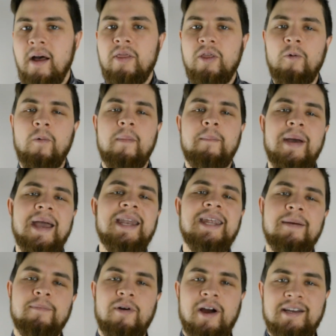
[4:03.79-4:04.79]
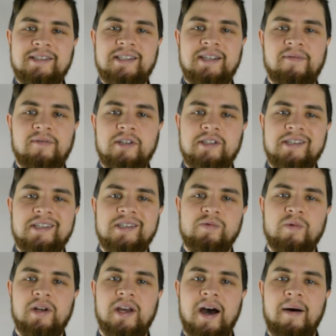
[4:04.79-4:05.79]
The remaining price differences
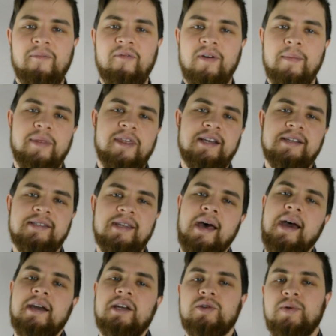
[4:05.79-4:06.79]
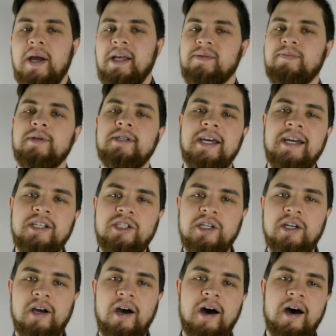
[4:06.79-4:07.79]
would come from things like
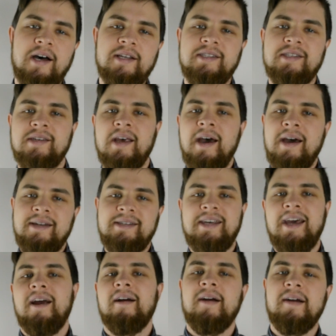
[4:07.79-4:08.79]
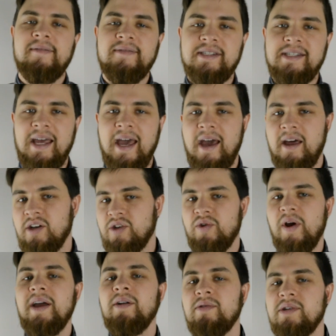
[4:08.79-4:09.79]
transportation costs, tariffs, and
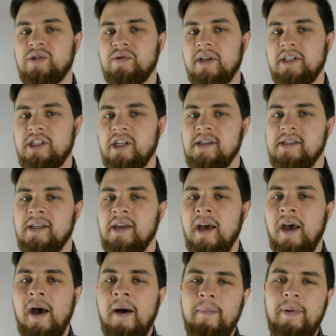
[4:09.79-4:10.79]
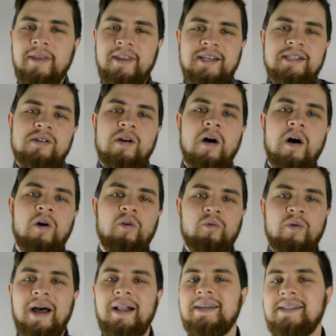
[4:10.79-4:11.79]
trade restrictions, but these are all
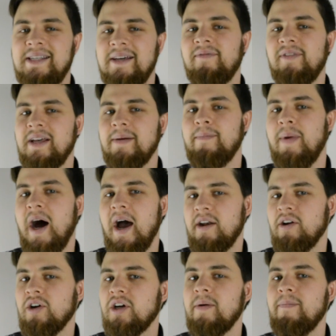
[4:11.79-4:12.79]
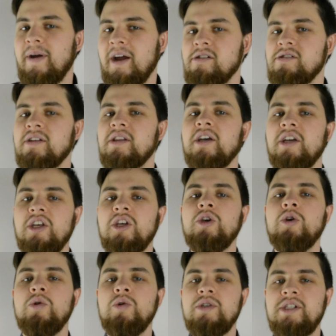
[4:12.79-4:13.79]
relatively minor compared to the
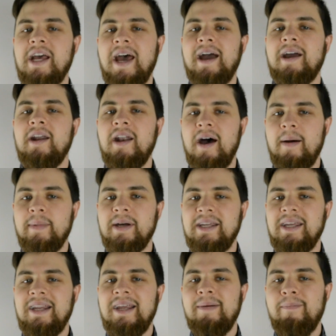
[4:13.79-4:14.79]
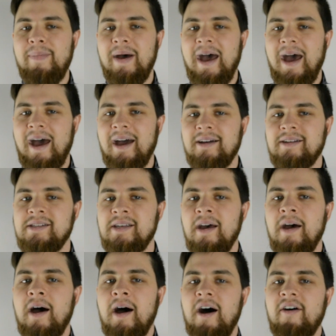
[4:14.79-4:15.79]
huge economic impact
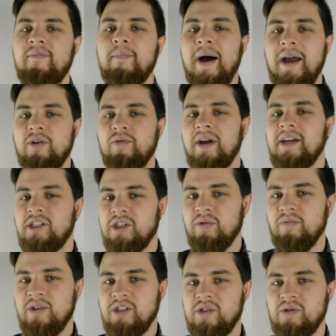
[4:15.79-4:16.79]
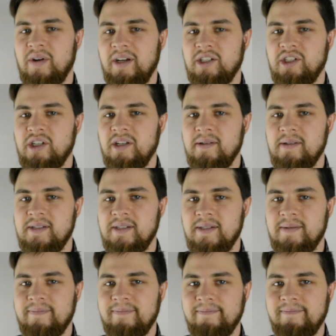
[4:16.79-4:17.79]
of migration restrictions.